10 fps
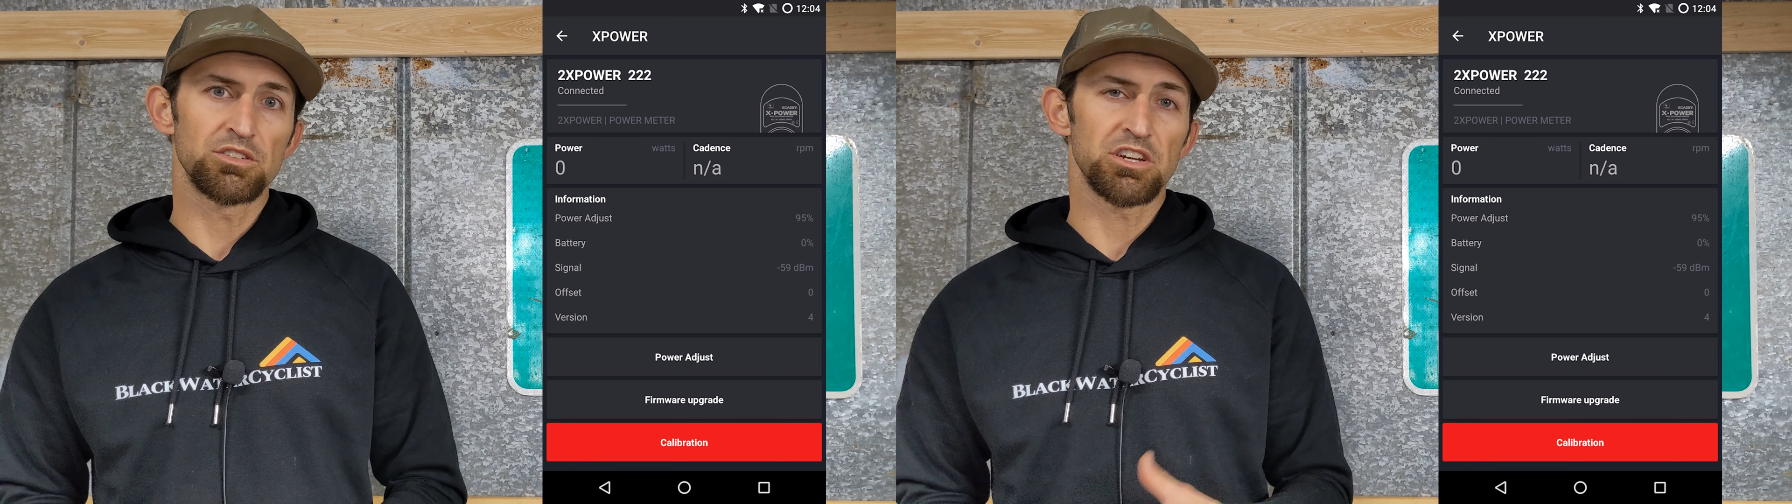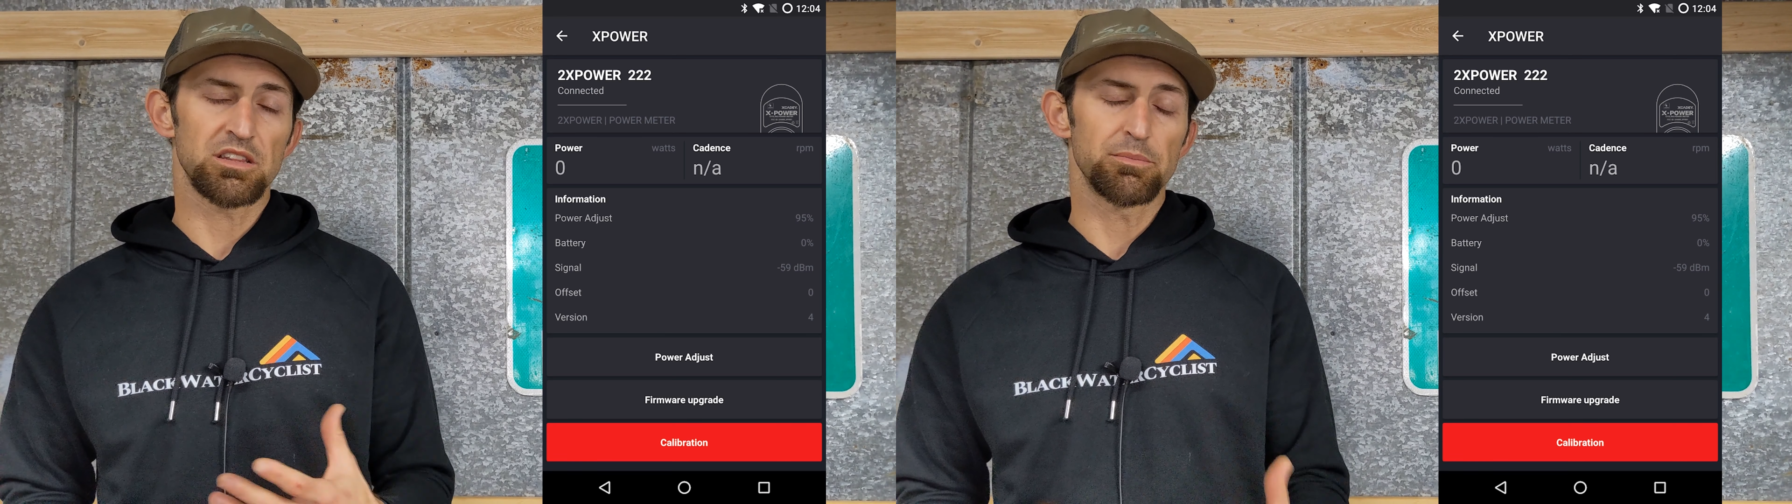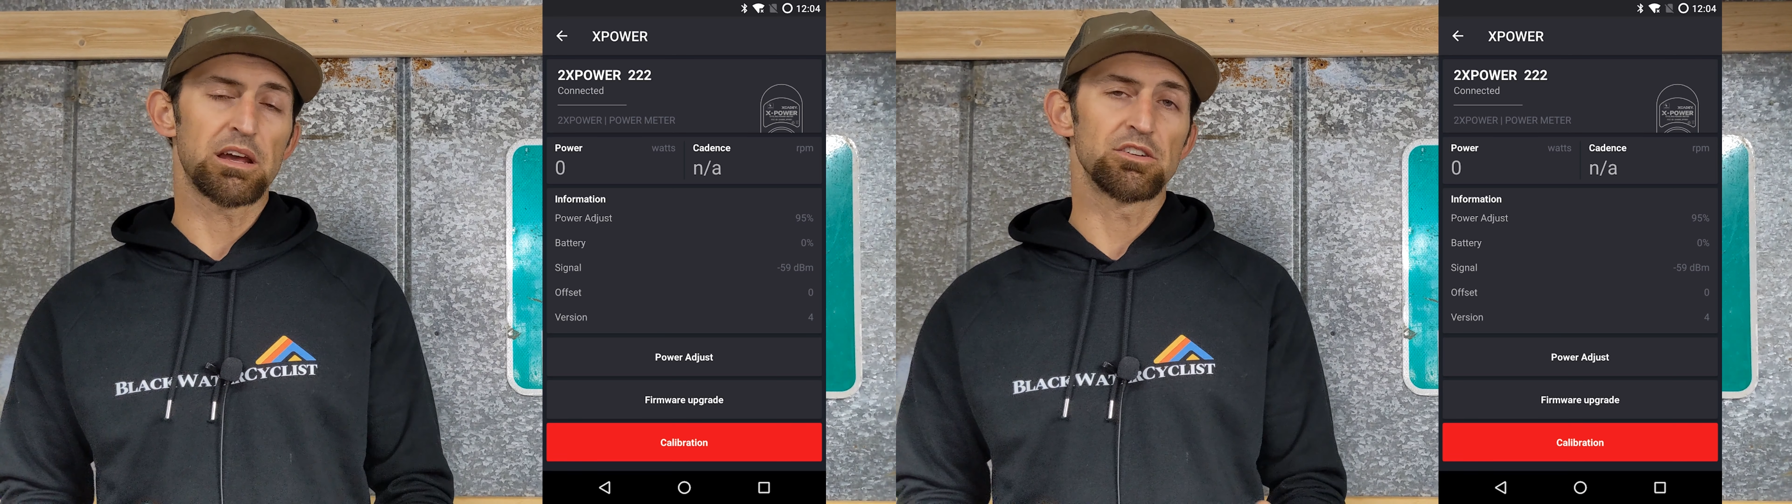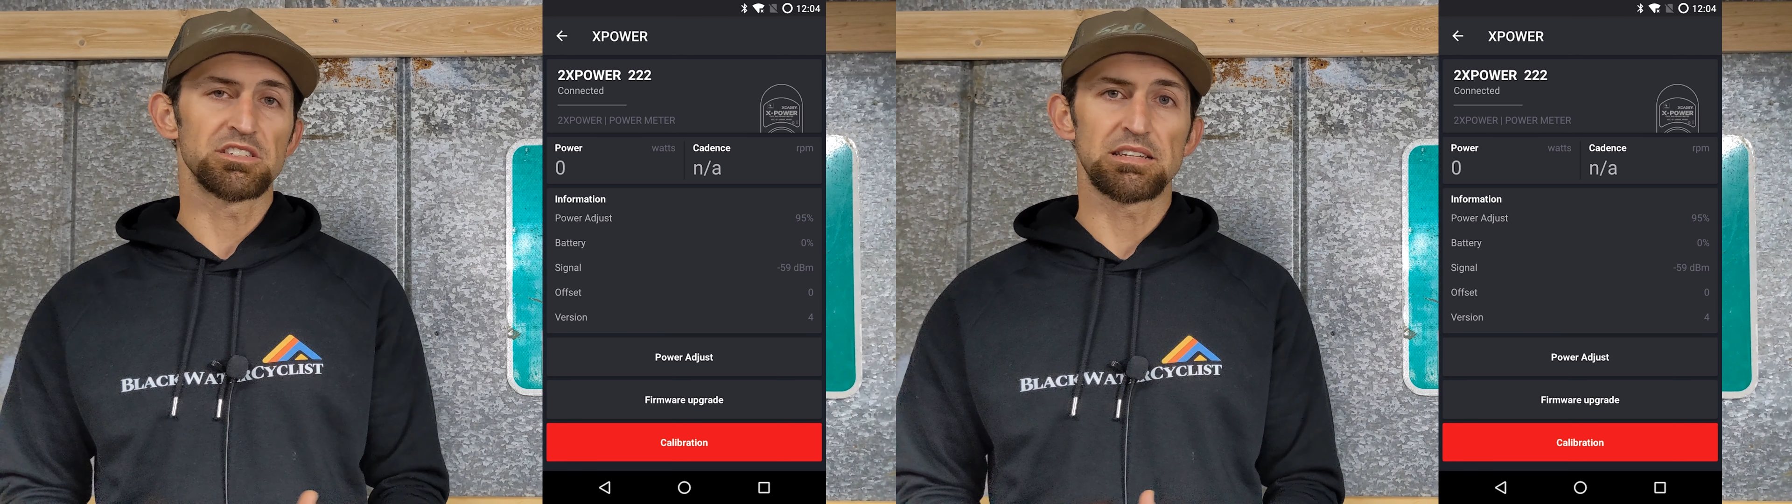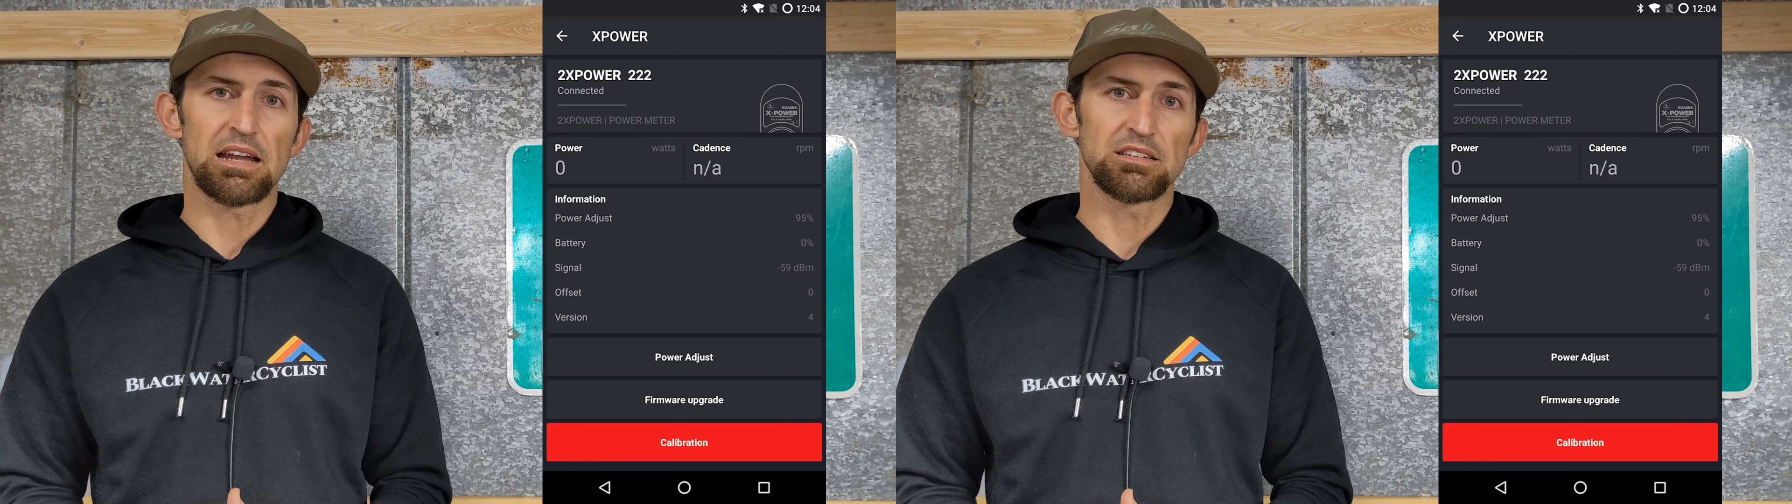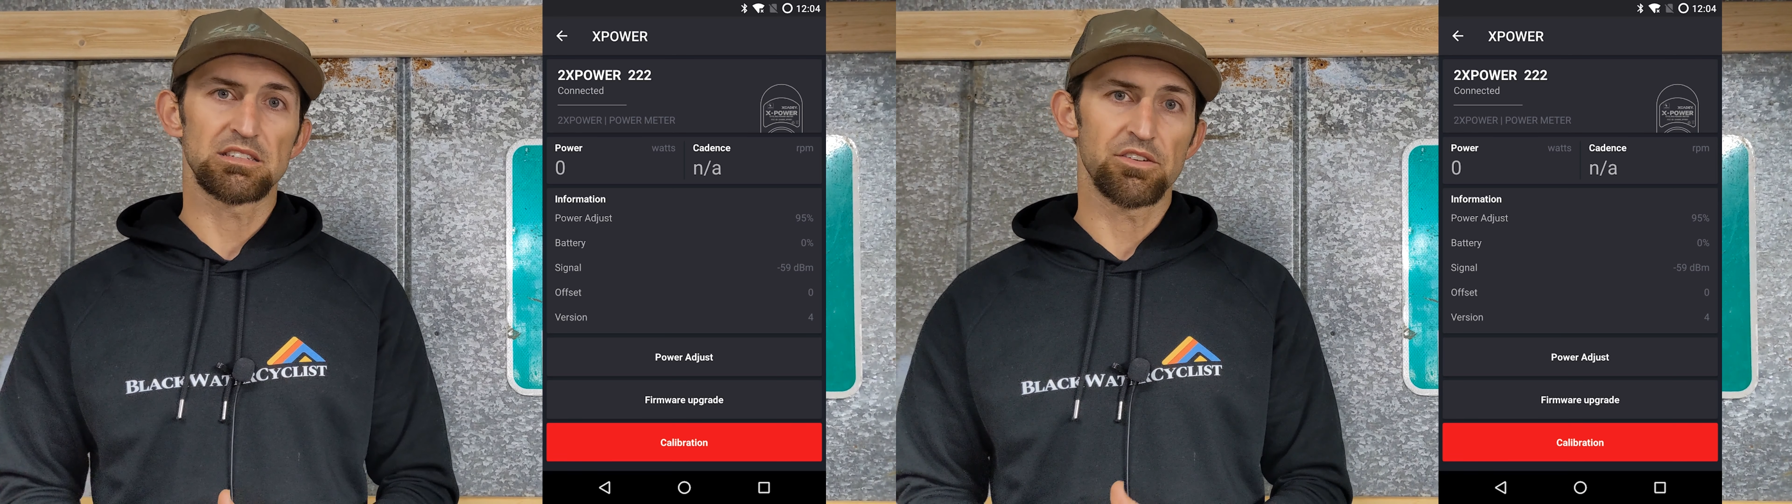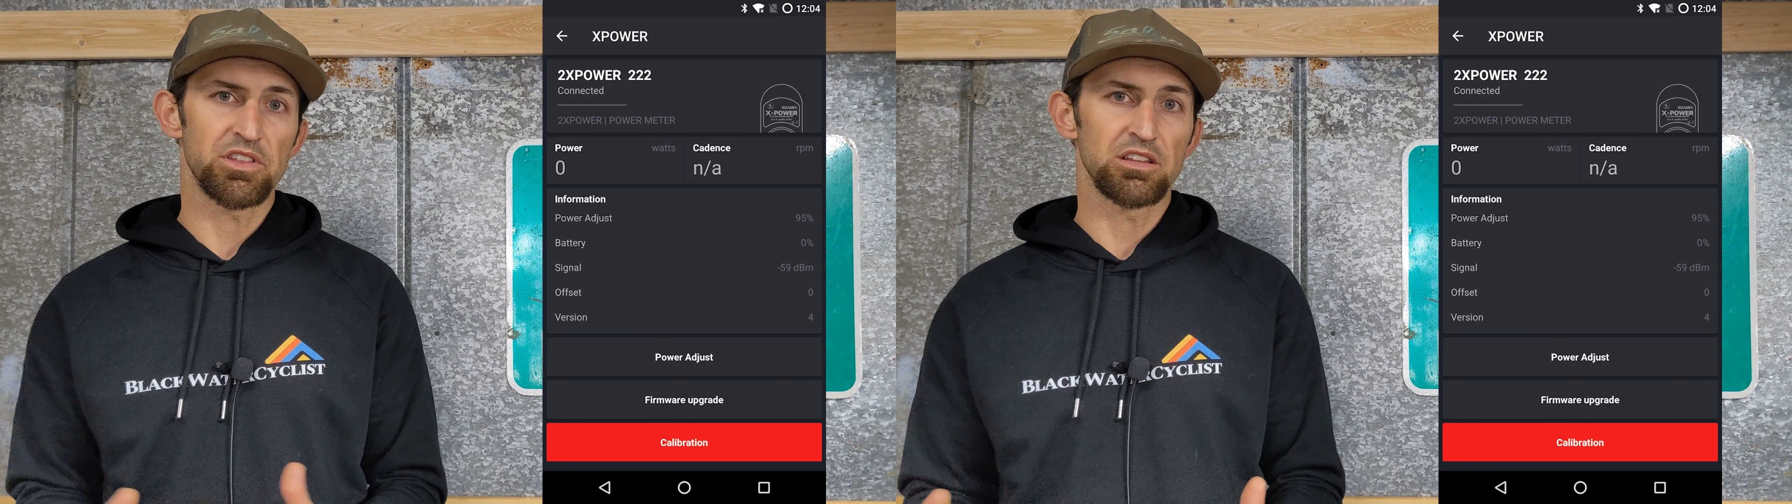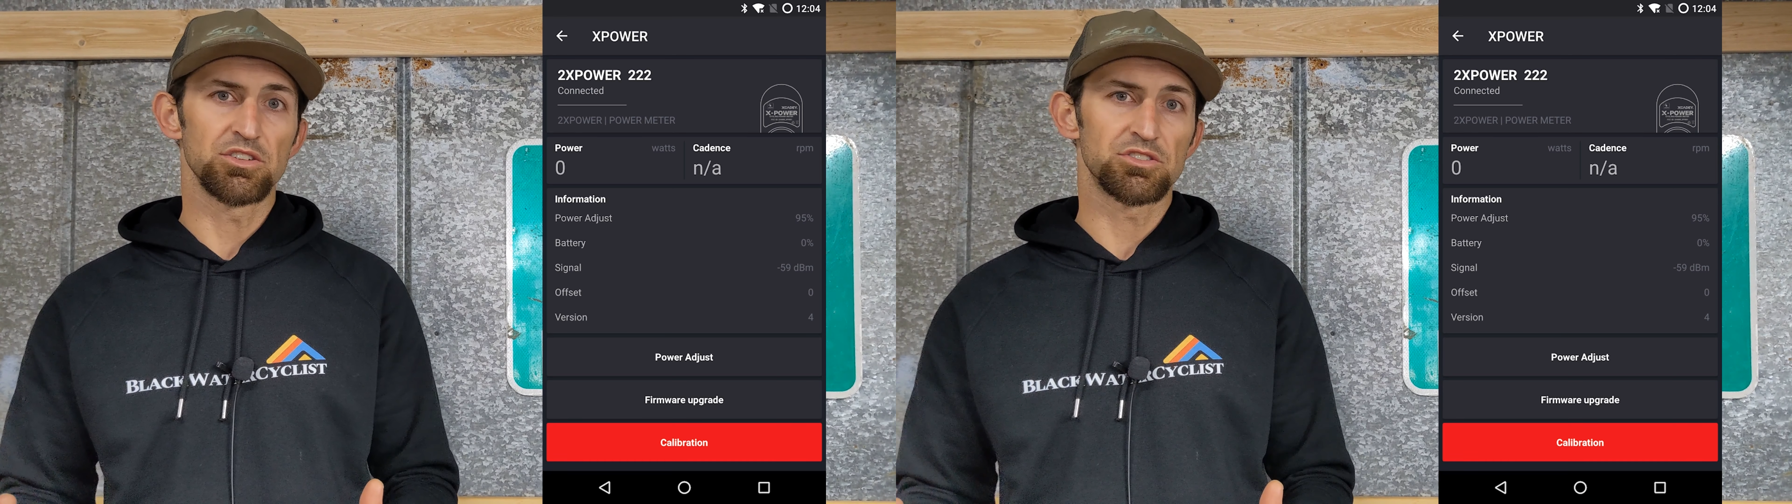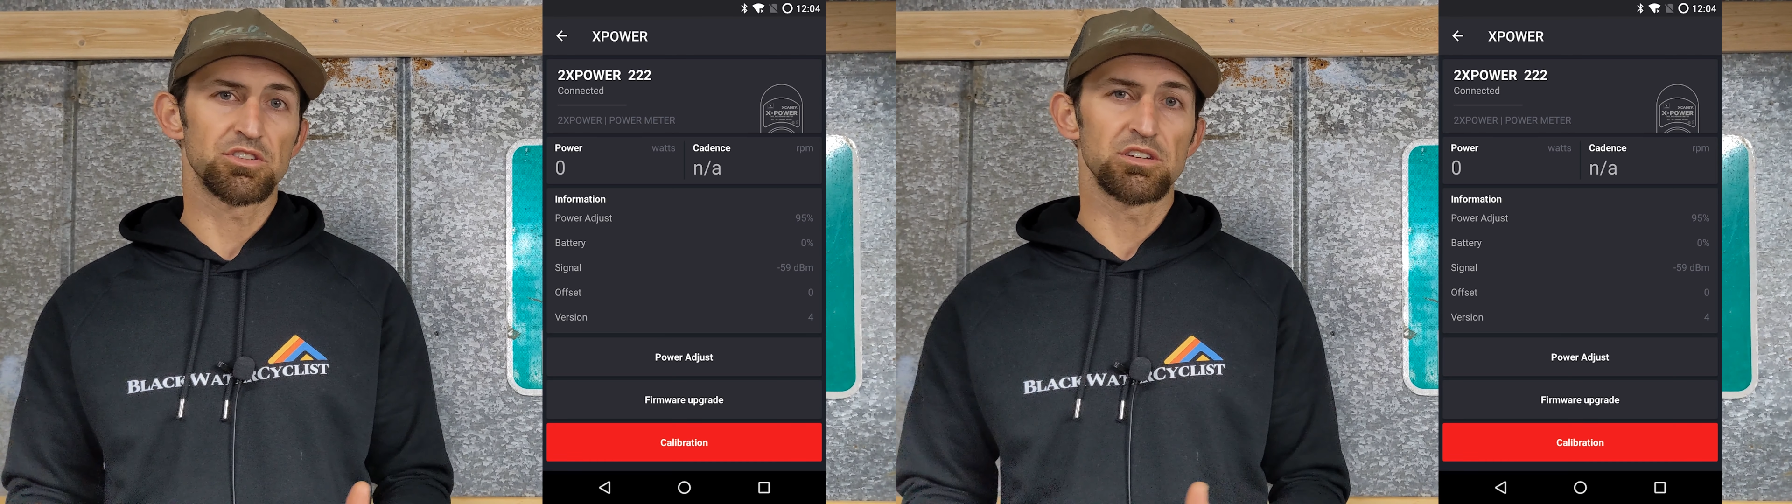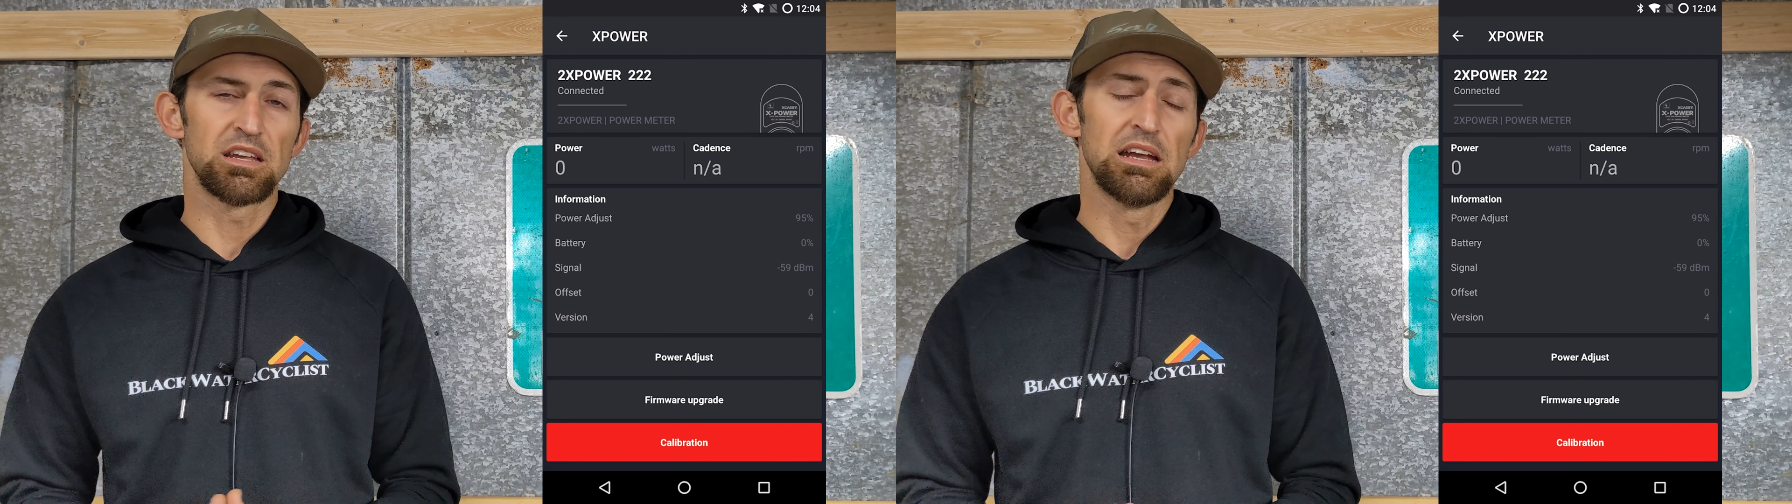check the battery status, everything looks
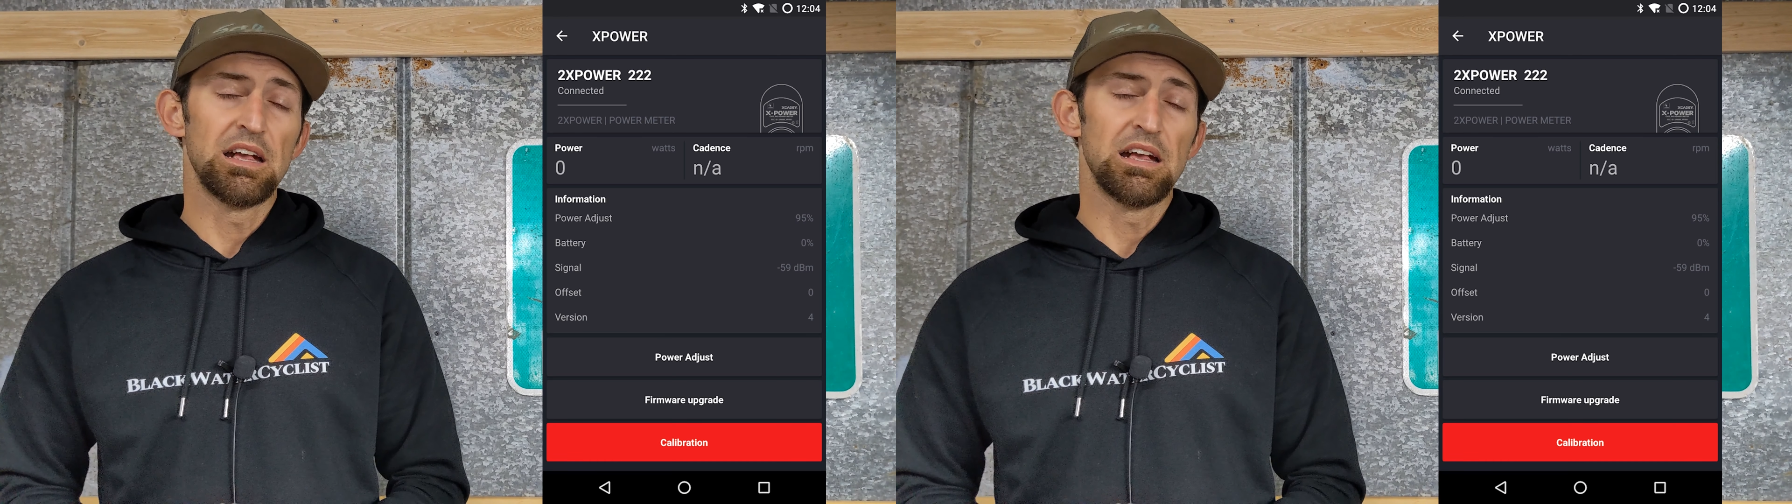good,